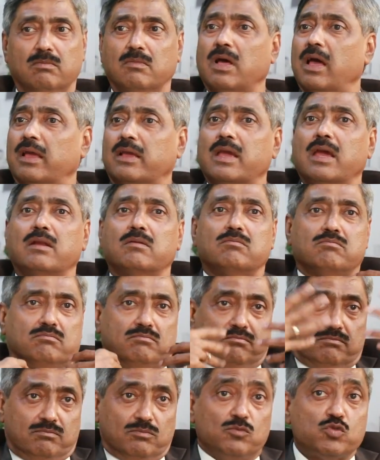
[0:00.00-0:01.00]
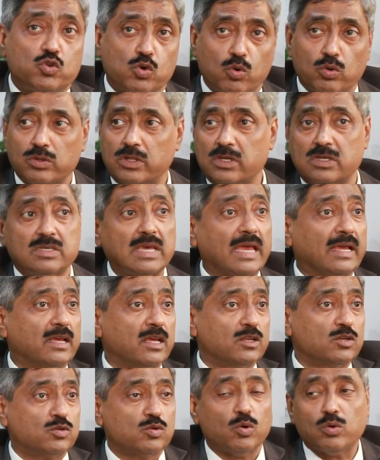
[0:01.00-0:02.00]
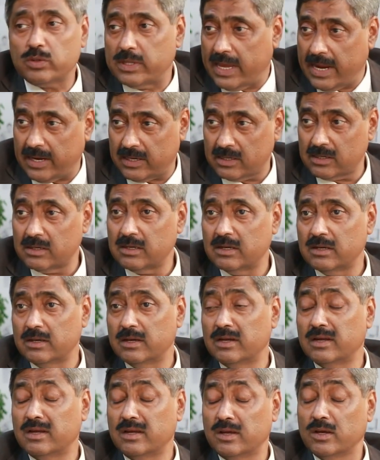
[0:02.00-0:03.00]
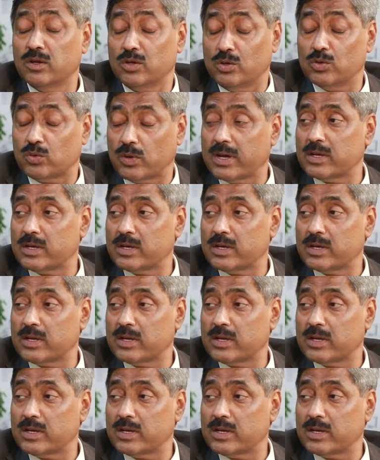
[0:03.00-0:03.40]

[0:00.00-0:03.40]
I can show this, I can show that. You